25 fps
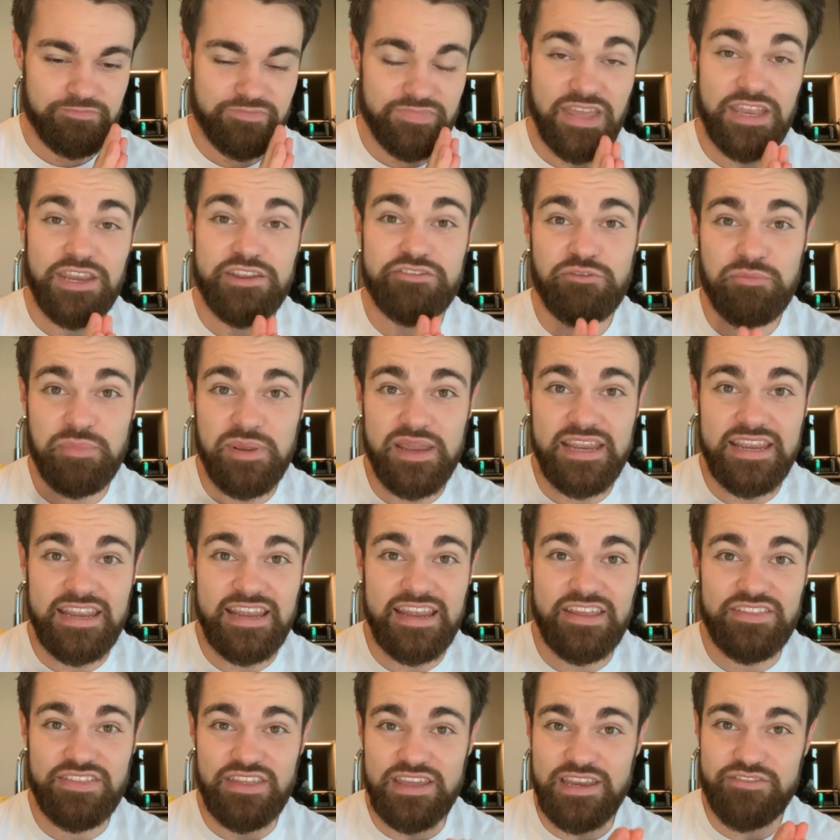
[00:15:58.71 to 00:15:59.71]
Thank you for being
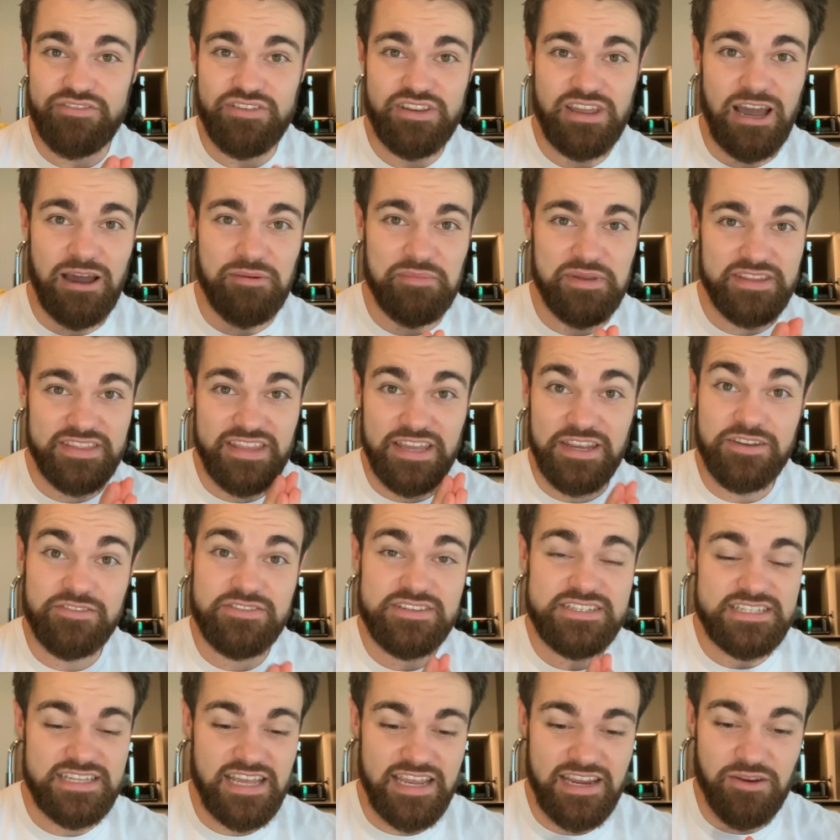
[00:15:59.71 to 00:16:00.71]
here. Thank you for coming. Thank you
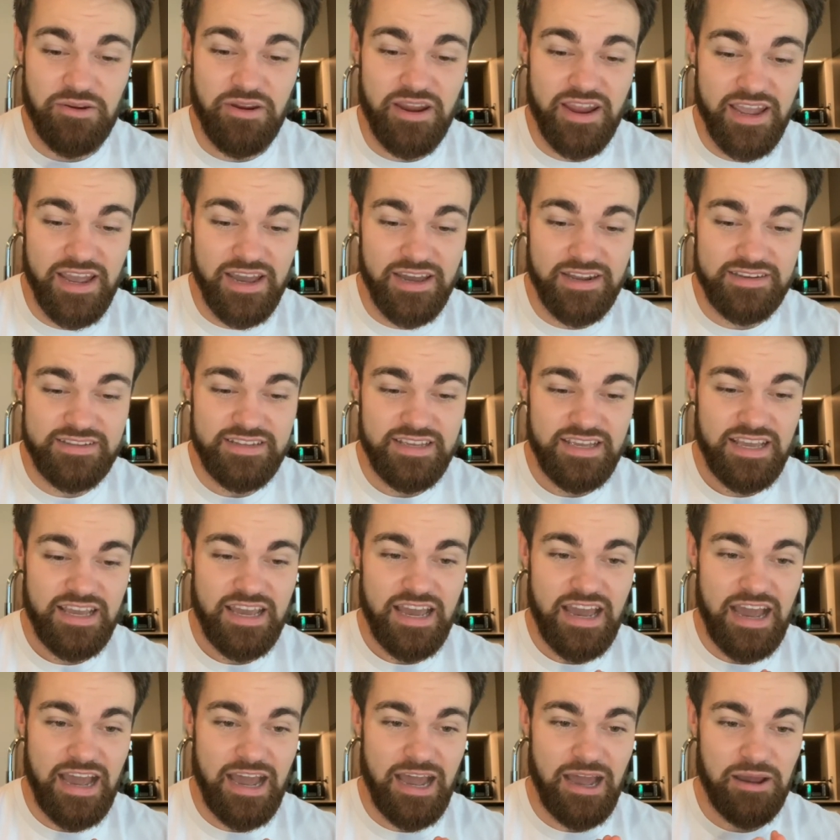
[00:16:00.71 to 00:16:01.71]
for staying around.
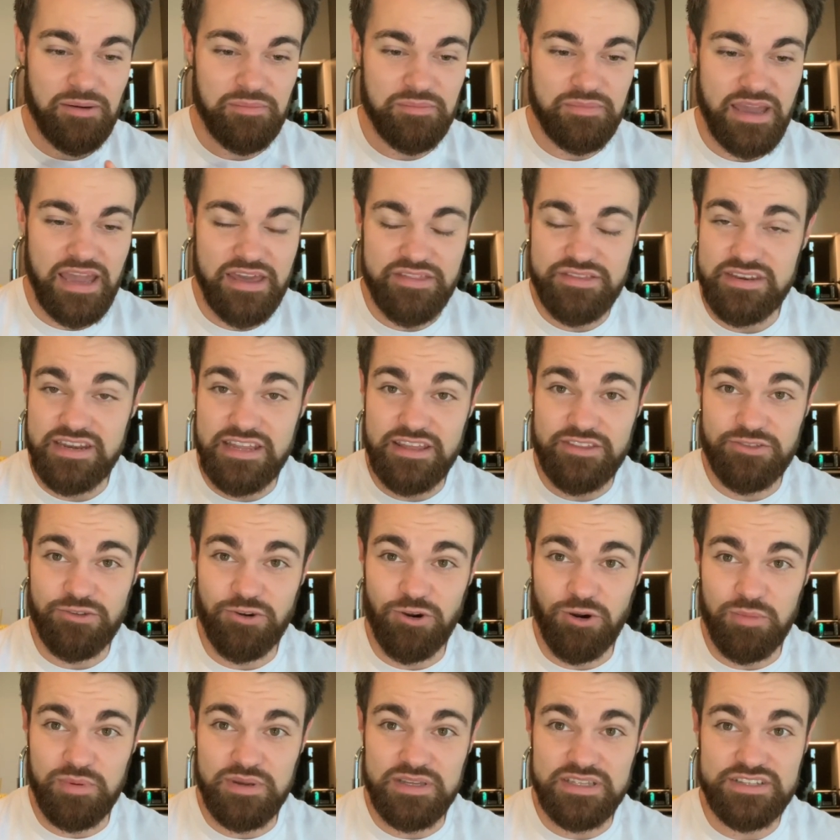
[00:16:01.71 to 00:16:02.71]
Anthony and
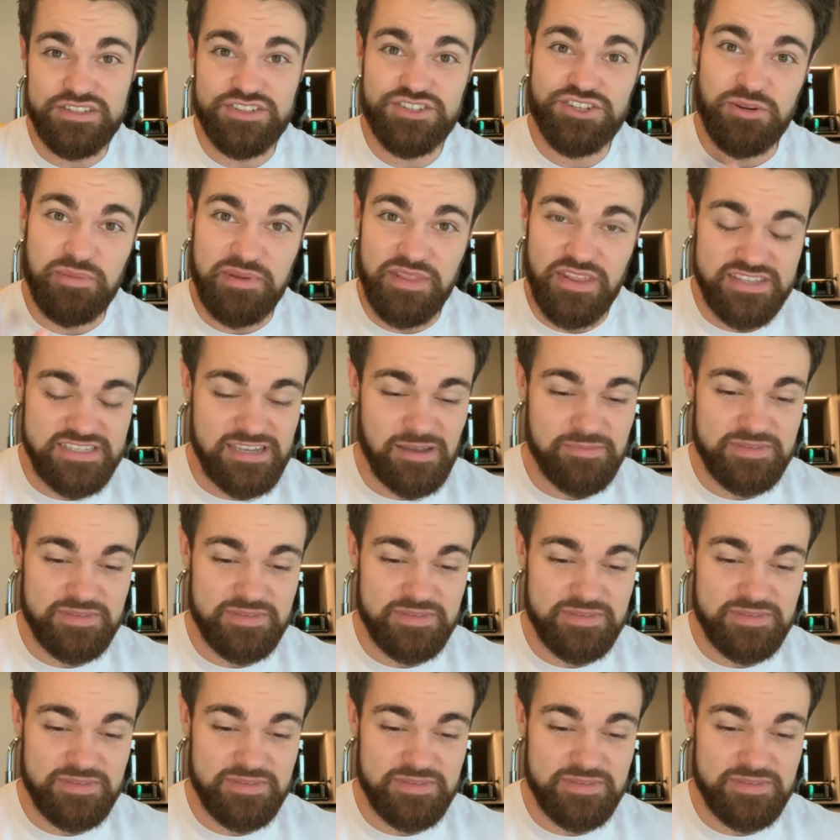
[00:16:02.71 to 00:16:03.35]
Thorben, shoot me those